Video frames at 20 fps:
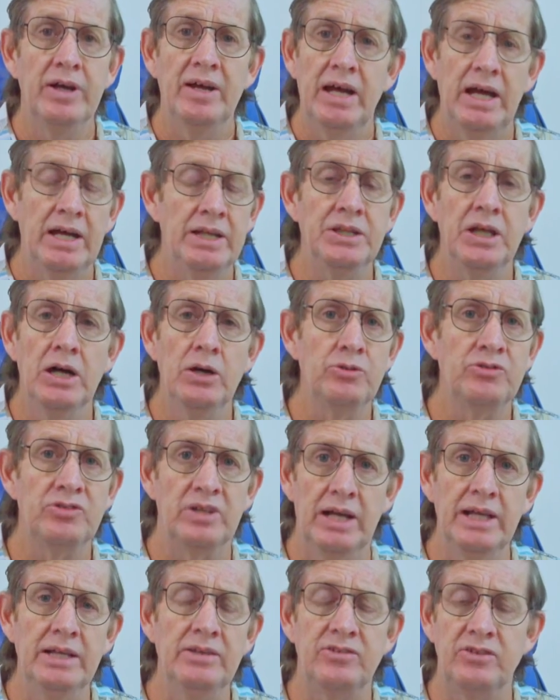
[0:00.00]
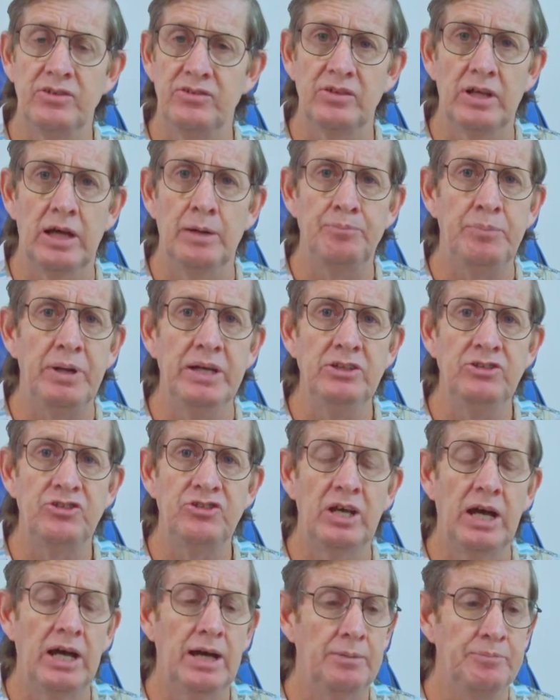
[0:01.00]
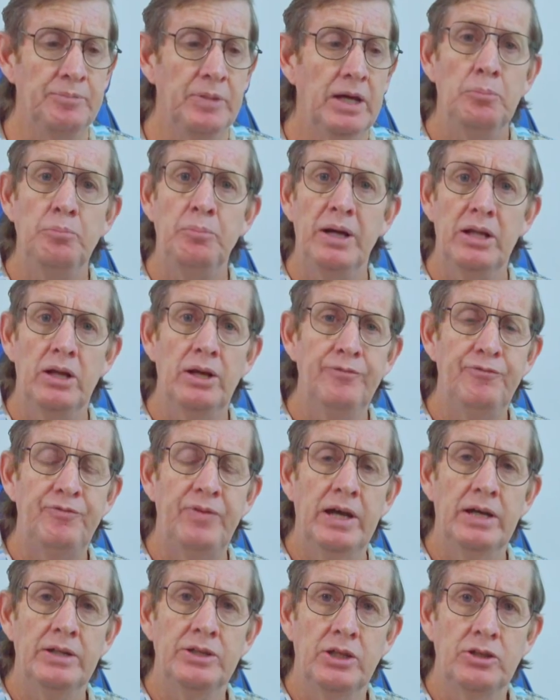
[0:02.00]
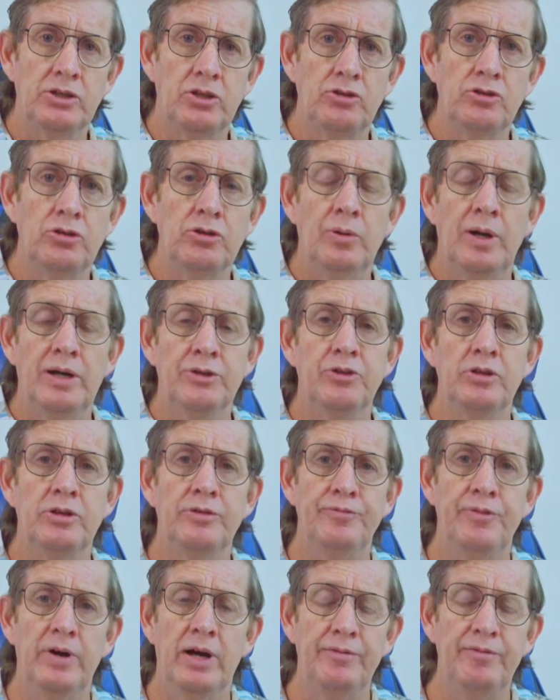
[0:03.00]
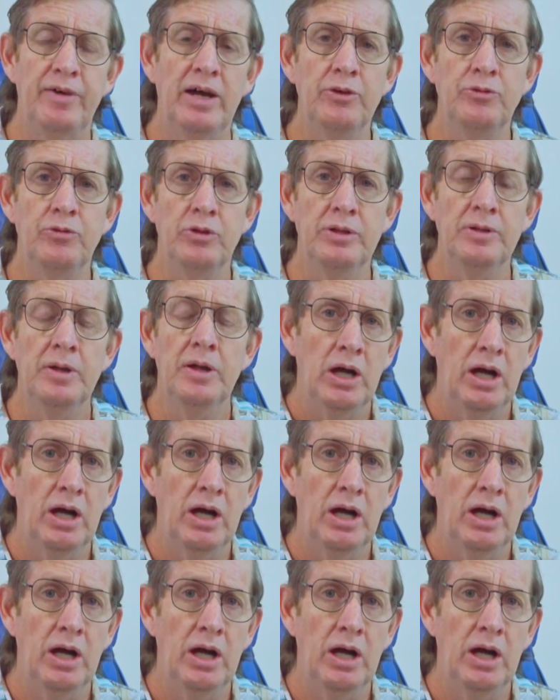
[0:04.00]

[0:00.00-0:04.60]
and those lenses are pin sharp but I found that the 200 to 500